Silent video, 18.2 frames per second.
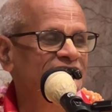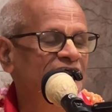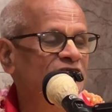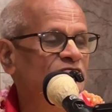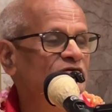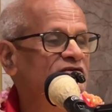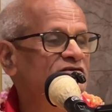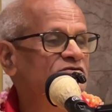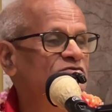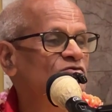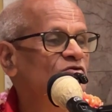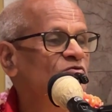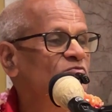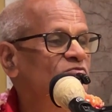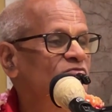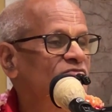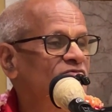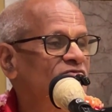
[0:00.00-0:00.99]
That means
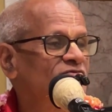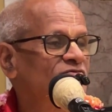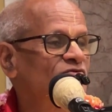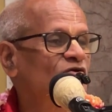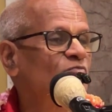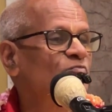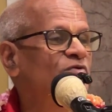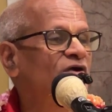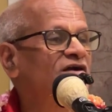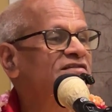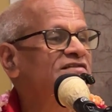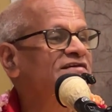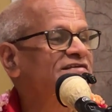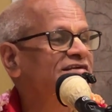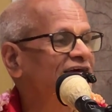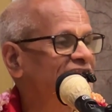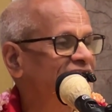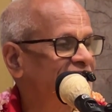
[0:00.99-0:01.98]
who brought the
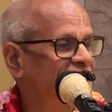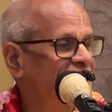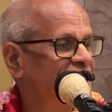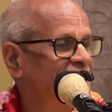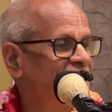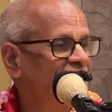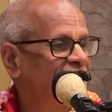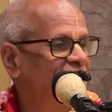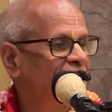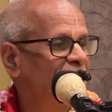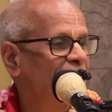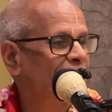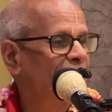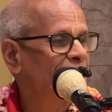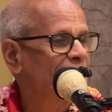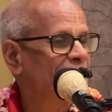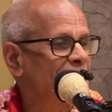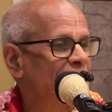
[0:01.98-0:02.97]
death?
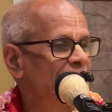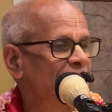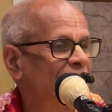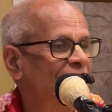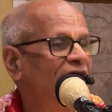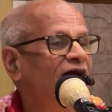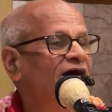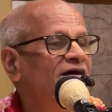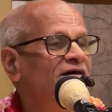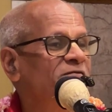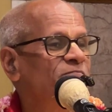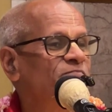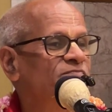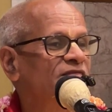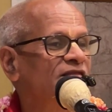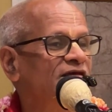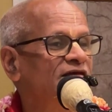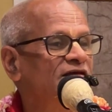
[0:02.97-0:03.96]
Huh?
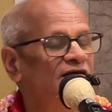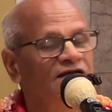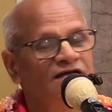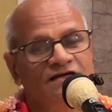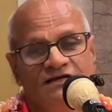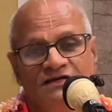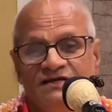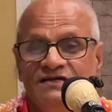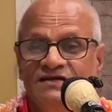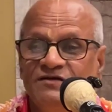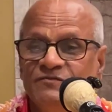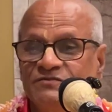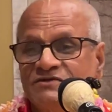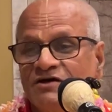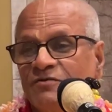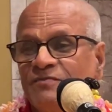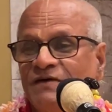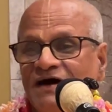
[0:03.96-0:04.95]
He
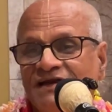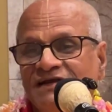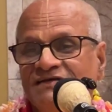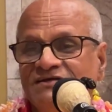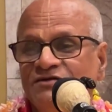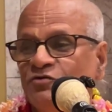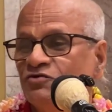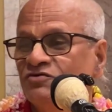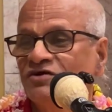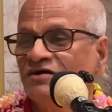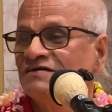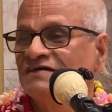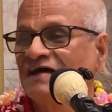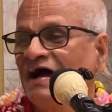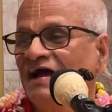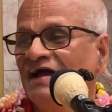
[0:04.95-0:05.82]
himself arranged. He would not